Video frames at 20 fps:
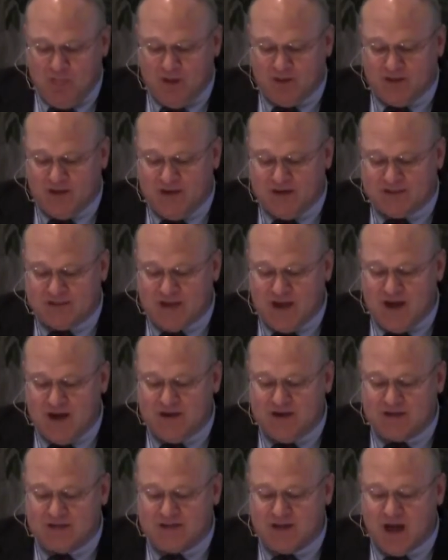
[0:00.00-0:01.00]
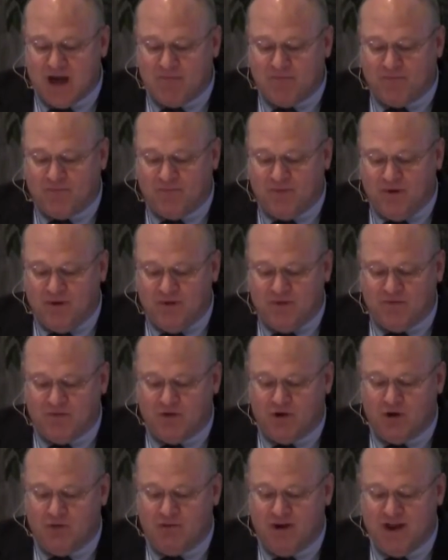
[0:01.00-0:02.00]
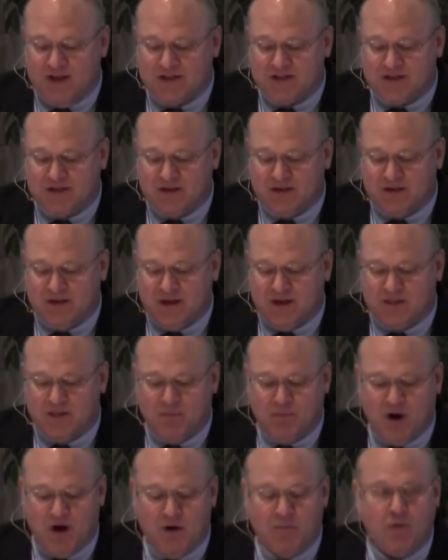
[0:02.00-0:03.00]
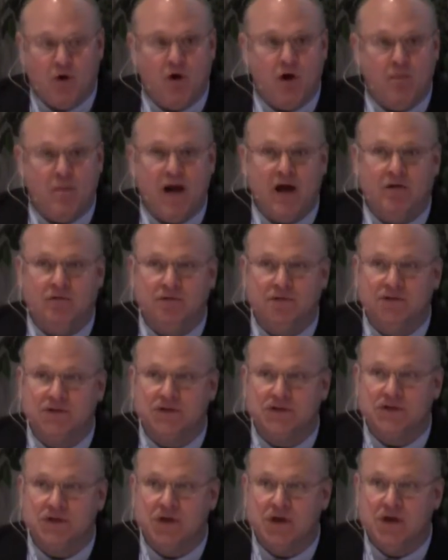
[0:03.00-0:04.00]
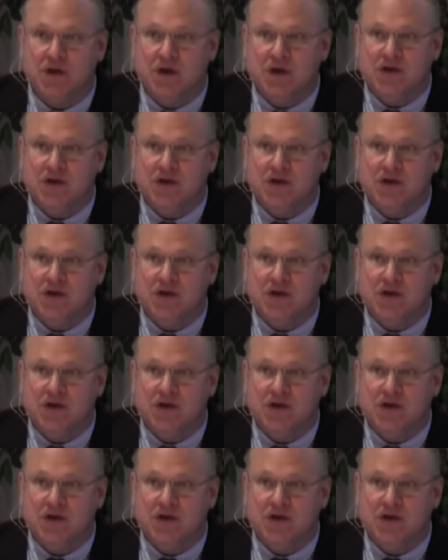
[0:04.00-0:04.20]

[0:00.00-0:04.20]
but they decided to stop for a rest at the Bear Paw Mountains